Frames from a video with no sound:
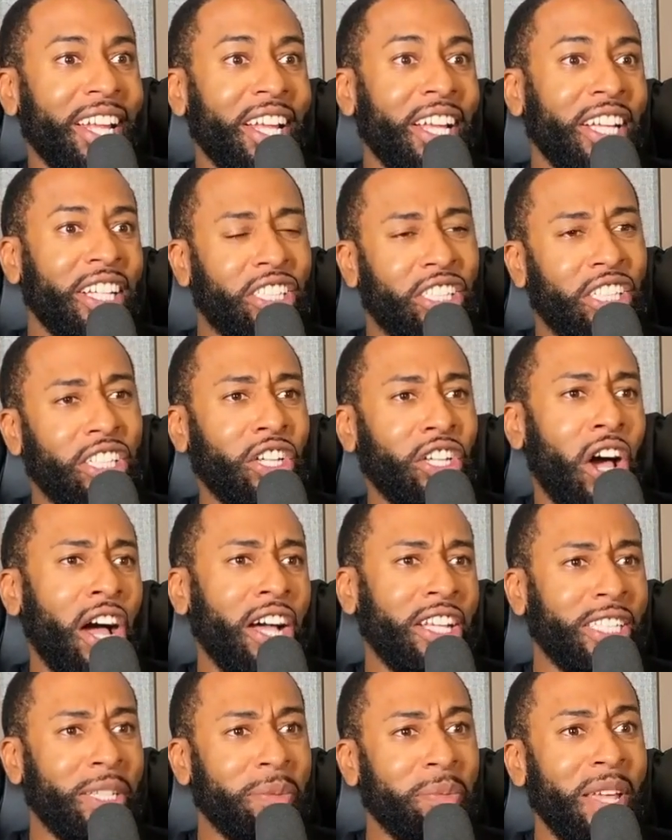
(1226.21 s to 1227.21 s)
She
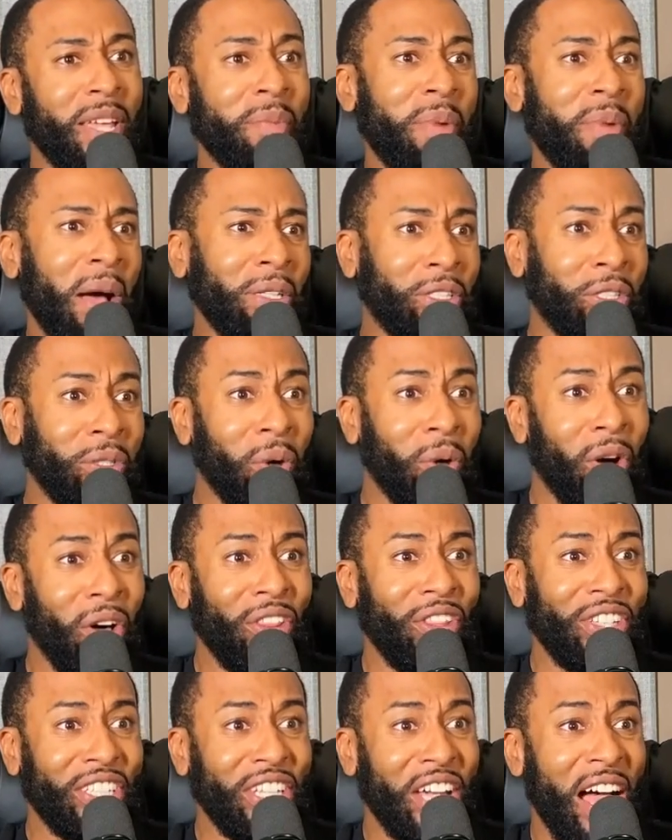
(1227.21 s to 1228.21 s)
talks to me about you all
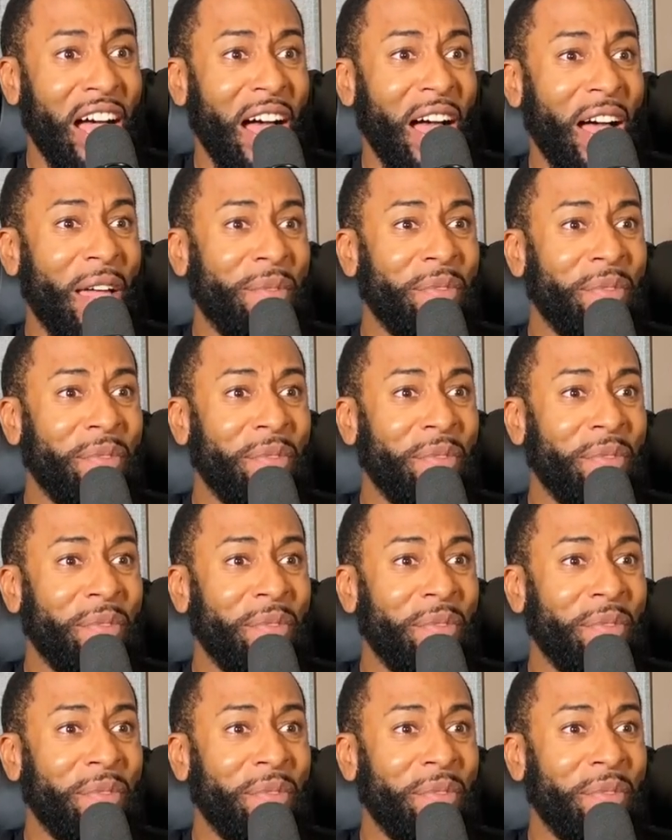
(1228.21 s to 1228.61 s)
the time.